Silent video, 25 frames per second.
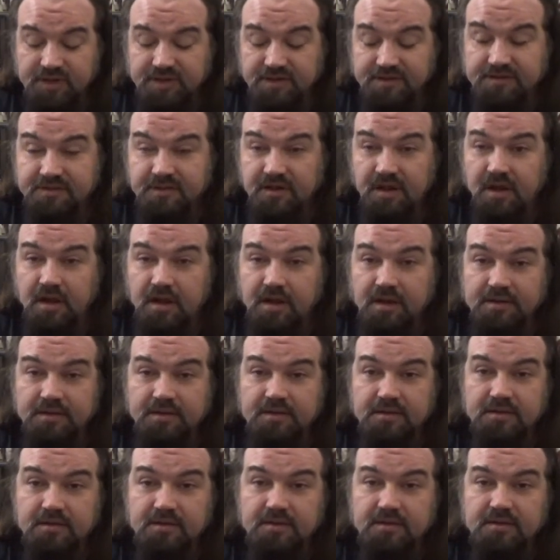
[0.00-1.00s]
he saw
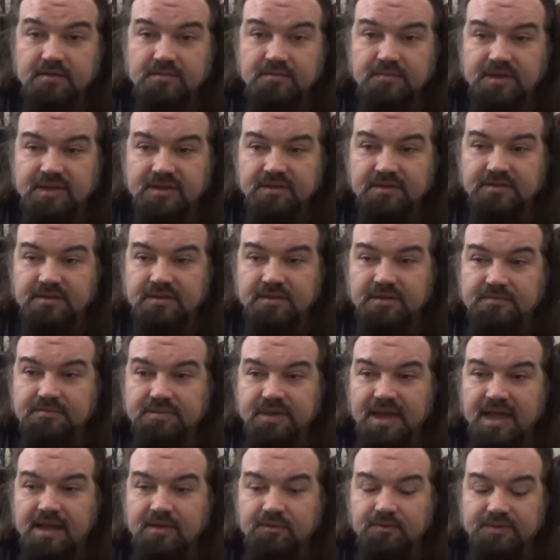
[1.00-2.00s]
when he looked in the
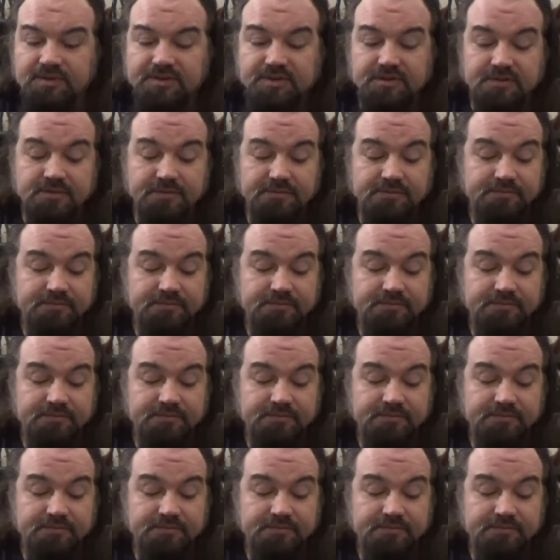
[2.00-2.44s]
Black Winter.